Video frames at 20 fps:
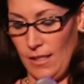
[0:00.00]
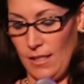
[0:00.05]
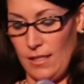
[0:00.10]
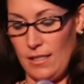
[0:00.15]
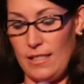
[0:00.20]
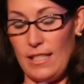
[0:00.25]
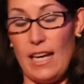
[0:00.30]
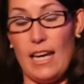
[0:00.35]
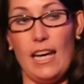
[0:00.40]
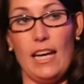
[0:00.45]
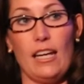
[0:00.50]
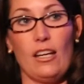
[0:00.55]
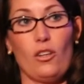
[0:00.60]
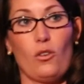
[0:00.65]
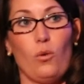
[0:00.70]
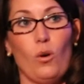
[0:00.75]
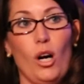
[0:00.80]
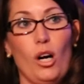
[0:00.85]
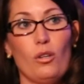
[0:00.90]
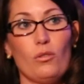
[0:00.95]
saying,
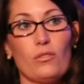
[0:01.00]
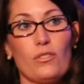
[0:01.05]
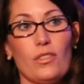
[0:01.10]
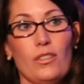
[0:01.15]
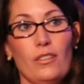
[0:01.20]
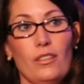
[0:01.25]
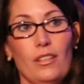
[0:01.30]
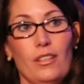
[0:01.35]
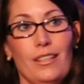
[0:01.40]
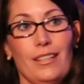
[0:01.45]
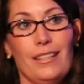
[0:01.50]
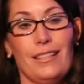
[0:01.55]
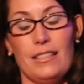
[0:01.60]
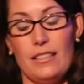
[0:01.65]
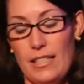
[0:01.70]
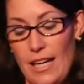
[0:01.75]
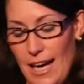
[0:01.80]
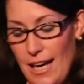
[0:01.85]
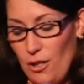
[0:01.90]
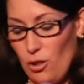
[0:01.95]
quote,
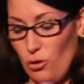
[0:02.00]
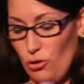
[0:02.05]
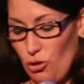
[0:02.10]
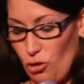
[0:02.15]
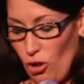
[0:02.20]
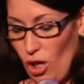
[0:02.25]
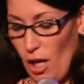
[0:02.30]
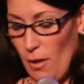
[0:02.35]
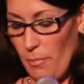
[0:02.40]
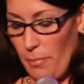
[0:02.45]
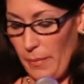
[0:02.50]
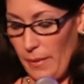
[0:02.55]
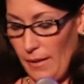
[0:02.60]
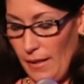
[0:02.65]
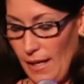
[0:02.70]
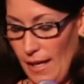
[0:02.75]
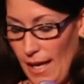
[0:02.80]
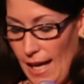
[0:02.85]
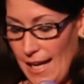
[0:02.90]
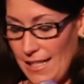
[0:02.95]
Donald Trump
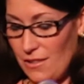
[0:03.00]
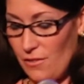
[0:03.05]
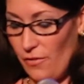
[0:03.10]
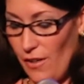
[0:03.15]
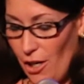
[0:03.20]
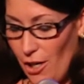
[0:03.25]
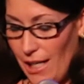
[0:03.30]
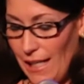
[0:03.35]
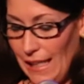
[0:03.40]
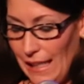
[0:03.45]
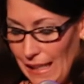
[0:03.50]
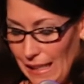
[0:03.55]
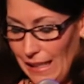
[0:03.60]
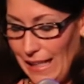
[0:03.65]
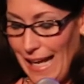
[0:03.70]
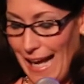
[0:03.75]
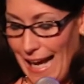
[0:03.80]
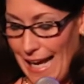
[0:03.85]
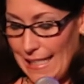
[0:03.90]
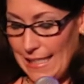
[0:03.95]
has very
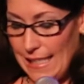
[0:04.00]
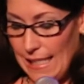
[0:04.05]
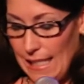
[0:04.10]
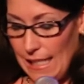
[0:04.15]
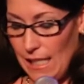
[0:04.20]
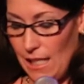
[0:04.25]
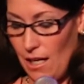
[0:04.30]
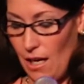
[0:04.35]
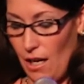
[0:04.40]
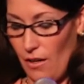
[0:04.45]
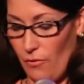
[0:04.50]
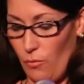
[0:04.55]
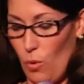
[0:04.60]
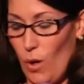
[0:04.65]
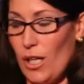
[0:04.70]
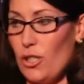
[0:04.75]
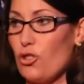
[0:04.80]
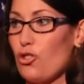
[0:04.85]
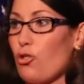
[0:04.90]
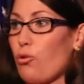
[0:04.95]
little idea of
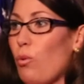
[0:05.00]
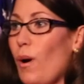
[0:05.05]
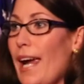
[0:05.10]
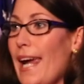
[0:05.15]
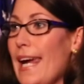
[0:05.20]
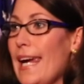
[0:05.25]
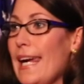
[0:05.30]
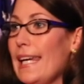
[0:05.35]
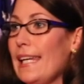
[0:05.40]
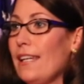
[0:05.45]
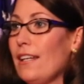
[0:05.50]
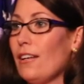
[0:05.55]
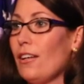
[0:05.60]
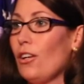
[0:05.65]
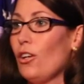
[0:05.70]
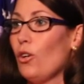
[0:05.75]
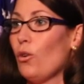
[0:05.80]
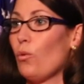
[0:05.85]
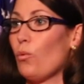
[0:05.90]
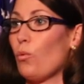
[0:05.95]
what trade
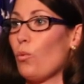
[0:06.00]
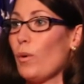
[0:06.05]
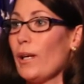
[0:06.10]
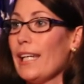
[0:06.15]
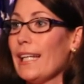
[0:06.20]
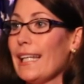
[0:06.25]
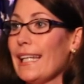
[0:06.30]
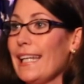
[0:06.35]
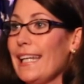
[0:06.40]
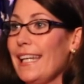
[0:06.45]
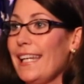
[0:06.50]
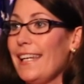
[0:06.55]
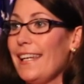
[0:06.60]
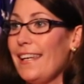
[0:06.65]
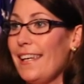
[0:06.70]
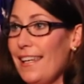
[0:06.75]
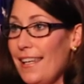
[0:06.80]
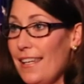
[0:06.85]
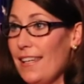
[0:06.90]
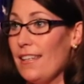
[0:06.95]
really
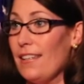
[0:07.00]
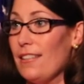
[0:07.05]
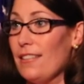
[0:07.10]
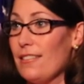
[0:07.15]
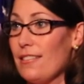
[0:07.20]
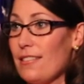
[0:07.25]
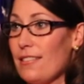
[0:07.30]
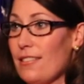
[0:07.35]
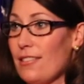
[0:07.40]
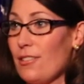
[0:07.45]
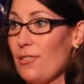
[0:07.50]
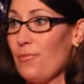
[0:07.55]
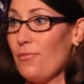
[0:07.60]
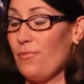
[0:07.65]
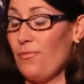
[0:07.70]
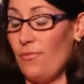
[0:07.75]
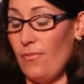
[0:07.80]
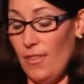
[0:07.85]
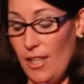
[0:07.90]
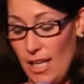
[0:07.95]
is.
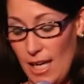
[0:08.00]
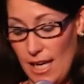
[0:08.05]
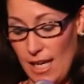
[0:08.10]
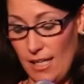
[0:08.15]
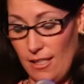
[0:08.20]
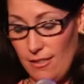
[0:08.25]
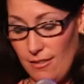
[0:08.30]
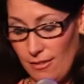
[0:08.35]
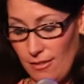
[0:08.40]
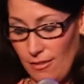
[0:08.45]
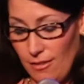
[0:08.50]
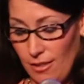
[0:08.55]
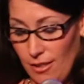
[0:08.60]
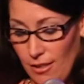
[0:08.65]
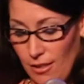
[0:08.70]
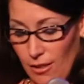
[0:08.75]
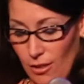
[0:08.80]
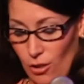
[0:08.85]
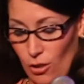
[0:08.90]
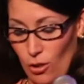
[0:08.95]
Then,
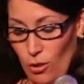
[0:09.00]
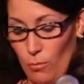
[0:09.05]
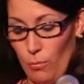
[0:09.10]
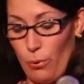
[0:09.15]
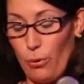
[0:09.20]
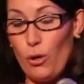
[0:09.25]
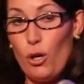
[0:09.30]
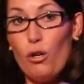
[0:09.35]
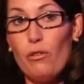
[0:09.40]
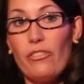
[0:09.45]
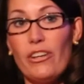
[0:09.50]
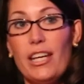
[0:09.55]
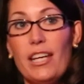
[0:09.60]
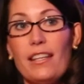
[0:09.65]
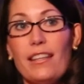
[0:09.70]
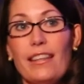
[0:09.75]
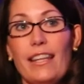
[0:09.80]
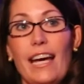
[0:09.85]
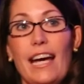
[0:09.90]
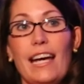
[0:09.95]

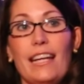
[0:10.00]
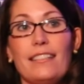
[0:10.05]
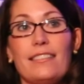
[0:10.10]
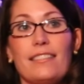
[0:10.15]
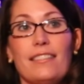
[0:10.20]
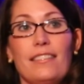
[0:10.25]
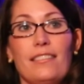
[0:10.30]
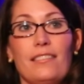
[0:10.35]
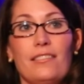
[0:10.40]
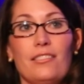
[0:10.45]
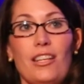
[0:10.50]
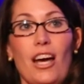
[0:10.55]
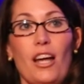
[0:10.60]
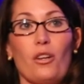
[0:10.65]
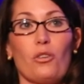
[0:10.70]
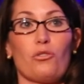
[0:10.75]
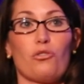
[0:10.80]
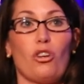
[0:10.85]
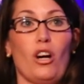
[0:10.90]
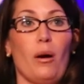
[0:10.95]
proving that
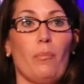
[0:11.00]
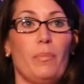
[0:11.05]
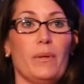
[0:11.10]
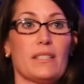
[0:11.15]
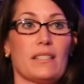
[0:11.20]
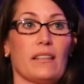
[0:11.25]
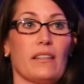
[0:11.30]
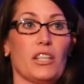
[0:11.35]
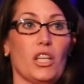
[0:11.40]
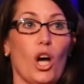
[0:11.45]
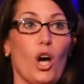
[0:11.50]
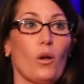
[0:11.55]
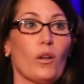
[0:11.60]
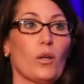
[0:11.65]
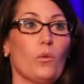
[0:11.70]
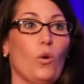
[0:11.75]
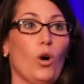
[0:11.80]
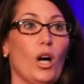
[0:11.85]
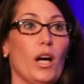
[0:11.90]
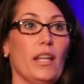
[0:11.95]
Donald Trump isn't the
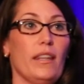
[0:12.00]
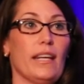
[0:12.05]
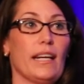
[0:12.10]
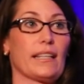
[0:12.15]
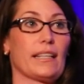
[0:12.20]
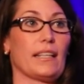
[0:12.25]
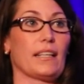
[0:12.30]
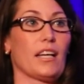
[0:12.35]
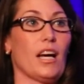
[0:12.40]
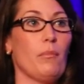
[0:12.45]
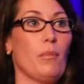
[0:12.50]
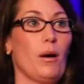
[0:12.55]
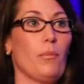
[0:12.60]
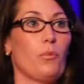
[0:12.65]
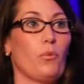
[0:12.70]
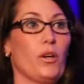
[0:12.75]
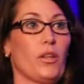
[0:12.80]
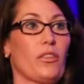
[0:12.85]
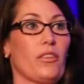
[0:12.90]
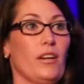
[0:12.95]
only one that can come
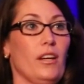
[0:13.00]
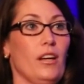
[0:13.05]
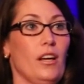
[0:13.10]
up with